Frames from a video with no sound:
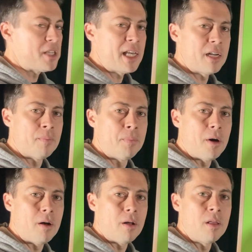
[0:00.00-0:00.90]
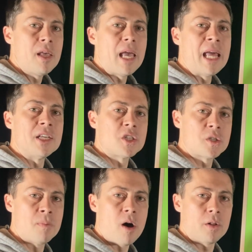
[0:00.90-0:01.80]
to hit a ball in a
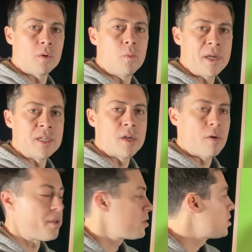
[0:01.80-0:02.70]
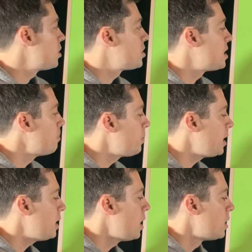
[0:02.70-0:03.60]
smaller window. There's just
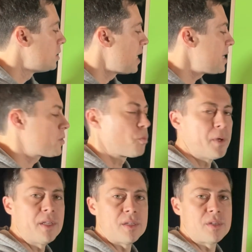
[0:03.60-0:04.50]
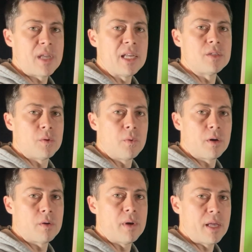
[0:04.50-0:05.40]
simply less real estate to
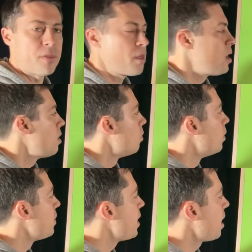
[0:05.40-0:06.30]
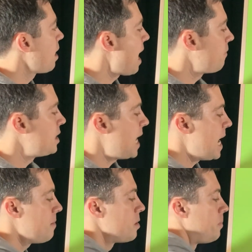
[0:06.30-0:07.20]
work with when they're having to
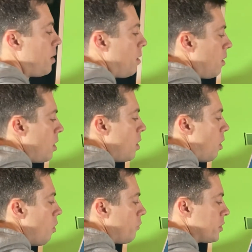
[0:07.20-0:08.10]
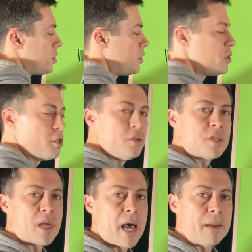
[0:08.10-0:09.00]
aim the ball over to the deuce
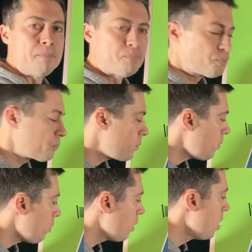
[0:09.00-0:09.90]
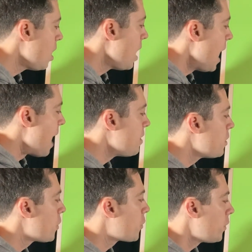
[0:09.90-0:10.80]
side. And then
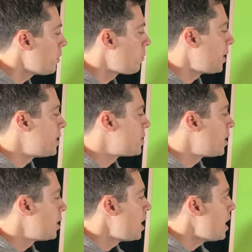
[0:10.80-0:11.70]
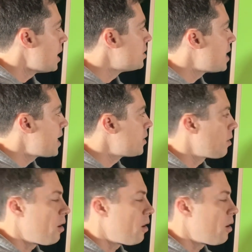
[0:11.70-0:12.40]
the third reason is that you're